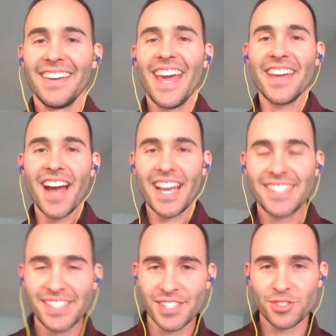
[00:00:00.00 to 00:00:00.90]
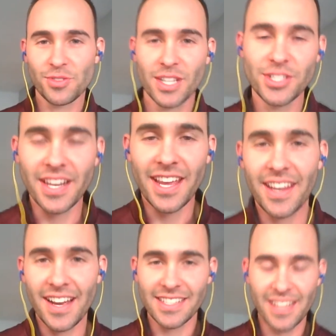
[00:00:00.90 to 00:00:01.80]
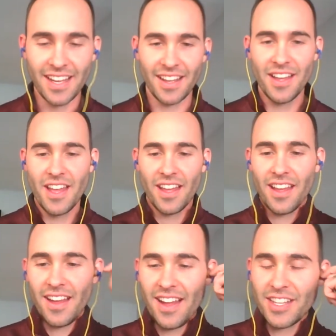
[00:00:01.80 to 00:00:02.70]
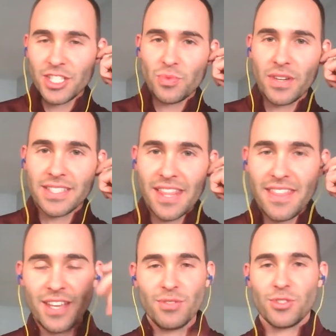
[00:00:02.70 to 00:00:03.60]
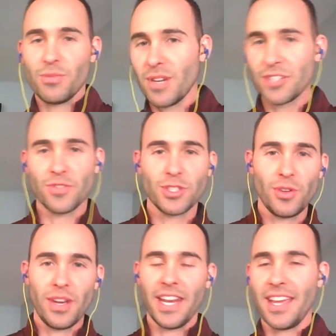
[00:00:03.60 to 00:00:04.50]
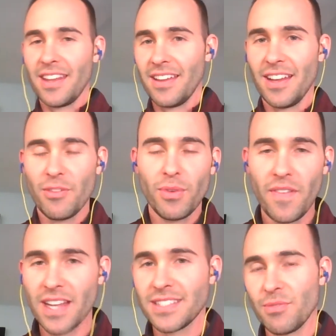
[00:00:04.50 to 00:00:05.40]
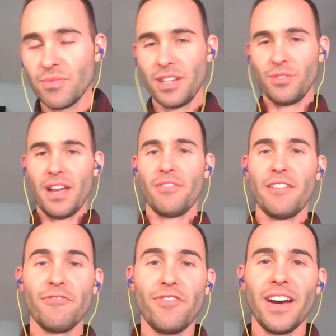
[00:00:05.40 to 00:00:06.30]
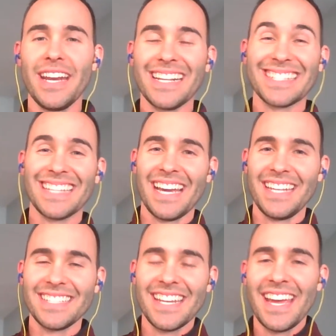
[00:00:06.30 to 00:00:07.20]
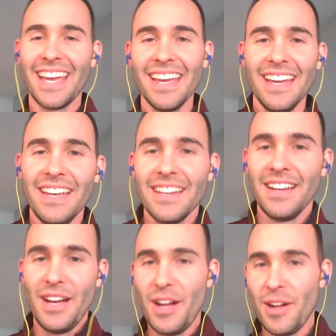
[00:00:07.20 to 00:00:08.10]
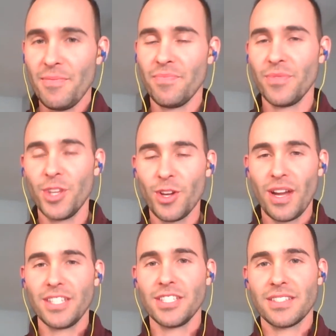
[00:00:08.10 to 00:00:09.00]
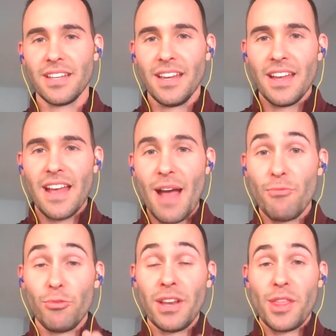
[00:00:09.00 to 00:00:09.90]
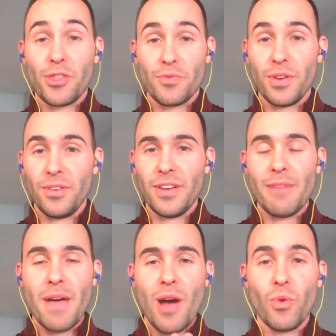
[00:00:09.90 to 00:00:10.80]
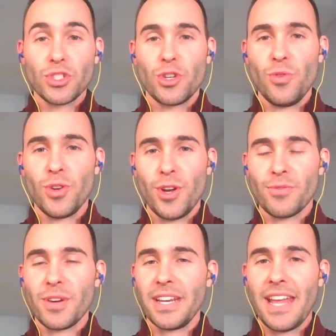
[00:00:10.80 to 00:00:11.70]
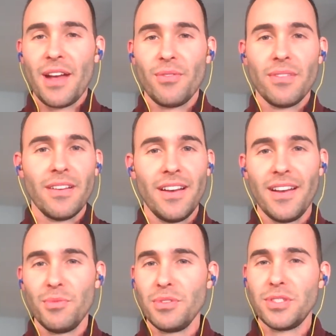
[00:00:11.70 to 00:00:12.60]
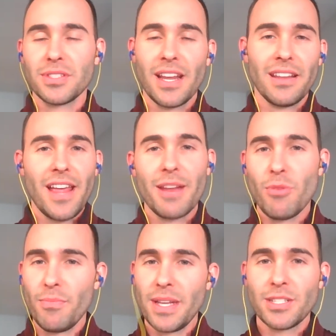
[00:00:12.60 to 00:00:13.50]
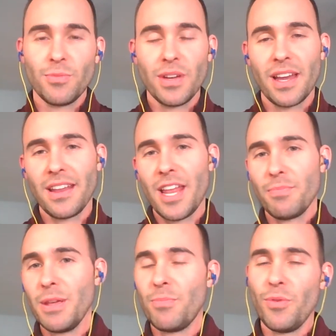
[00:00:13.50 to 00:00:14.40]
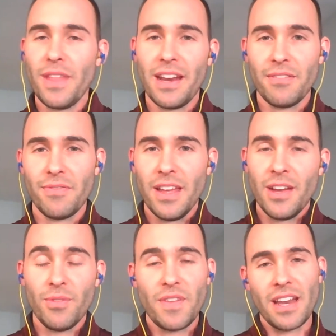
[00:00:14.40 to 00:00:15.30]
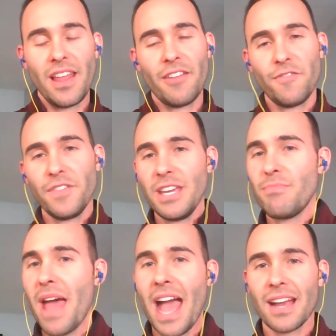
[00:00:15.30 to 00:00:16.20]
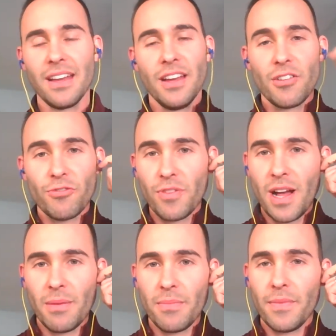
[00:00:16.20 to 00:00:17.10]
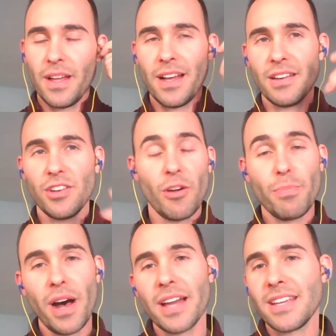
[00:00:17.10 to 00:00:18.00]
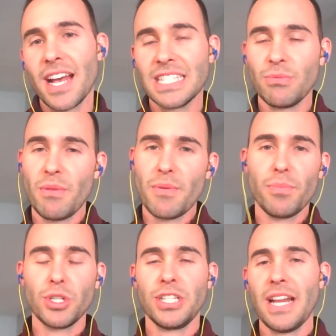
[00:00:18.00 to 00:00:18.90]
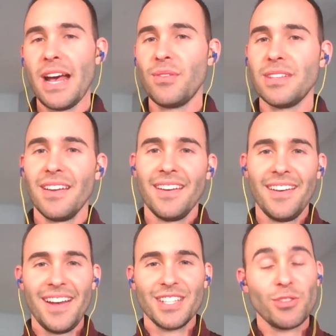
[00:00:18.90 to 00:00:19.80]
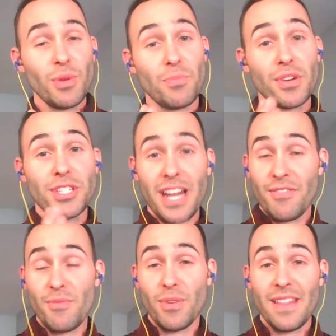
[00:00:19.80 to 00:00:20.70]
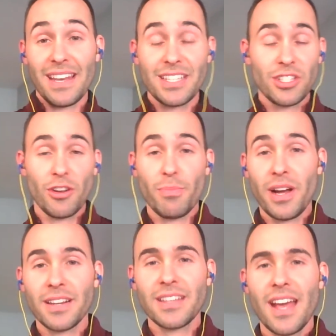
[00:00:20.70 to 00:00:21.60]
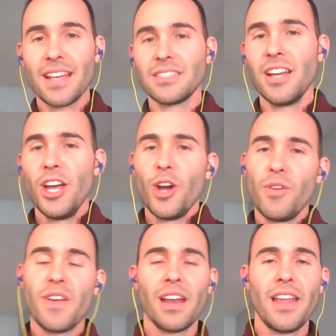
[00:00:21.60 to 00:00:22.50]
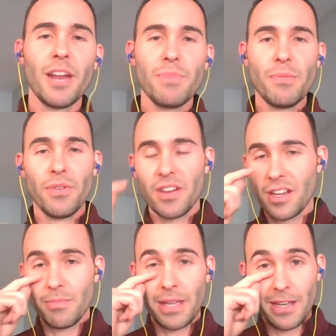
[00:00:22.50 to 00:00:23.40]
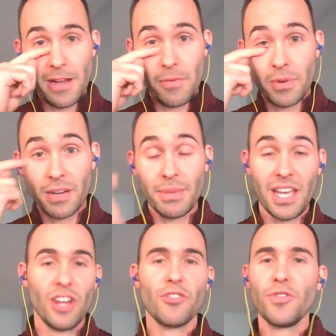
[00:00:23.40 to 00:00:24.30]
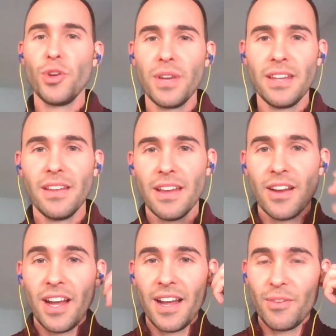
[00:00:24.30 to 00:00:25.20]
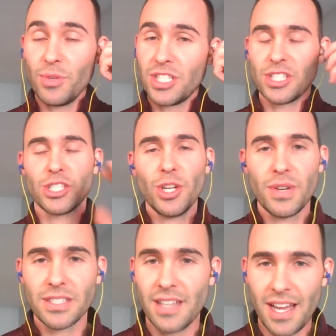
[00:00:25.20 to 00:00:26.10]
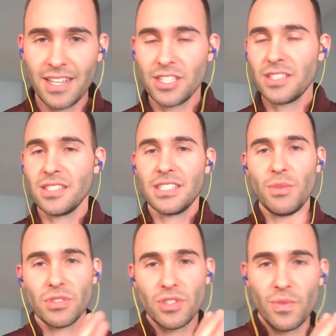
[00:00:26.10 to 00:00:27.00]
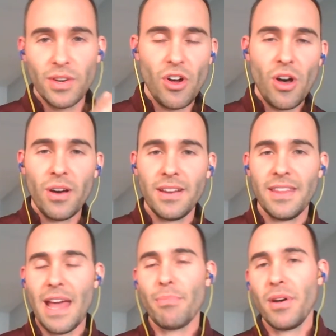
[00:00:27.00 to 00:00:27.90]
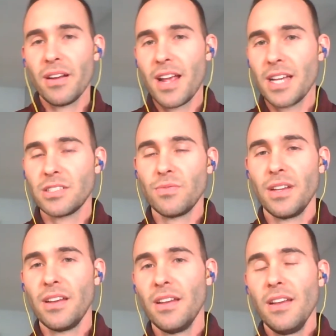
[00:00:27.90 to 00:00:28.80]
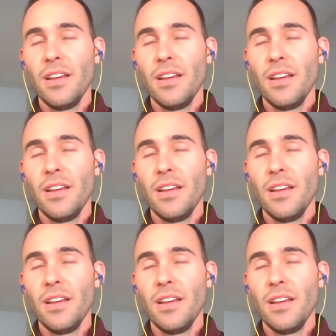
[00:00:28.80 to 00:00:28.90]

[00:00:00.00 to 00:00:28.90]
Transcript: Hey guys, this is Christian. Hey guys, I uh, uh, just want to say thank you so much for tuning in. Uh, we've got something really great and fun and exciting today. Um, you know, I just, I'm really thrilled about what's going on right now. Uh, we just got a lot of momentum. We got a lot of people that have, we've got a lot of feedback from, uh, you know, our podcast that we've been pushing out. Uh, so we appreciate everyone that listens to our podcast. We've got a lot of people that are going to be, uh, we're going to be interviewing, uh, which is so exciting just to see what's going on in that podcast arena.